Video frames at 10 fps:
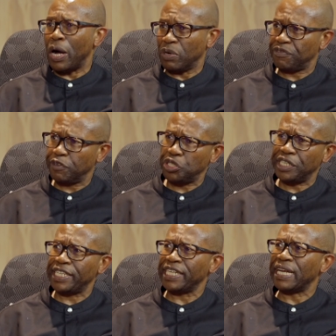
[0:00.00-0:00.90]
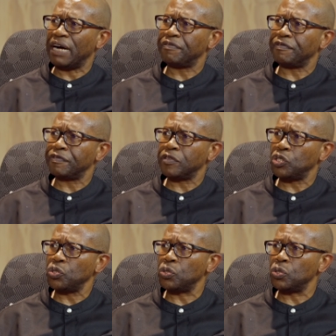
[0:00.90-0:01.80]
was fortunate enough
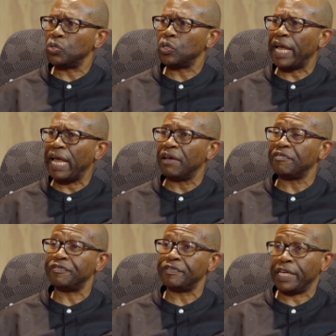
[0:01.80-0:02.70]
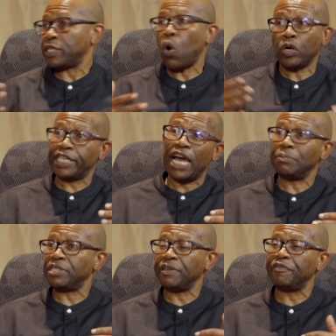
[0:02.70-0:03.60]
to have at all
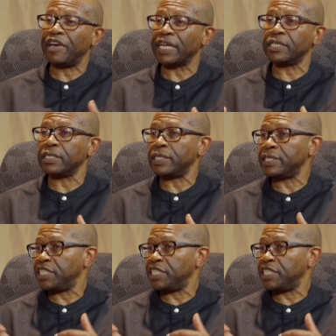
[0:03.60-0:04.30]
times, in fact,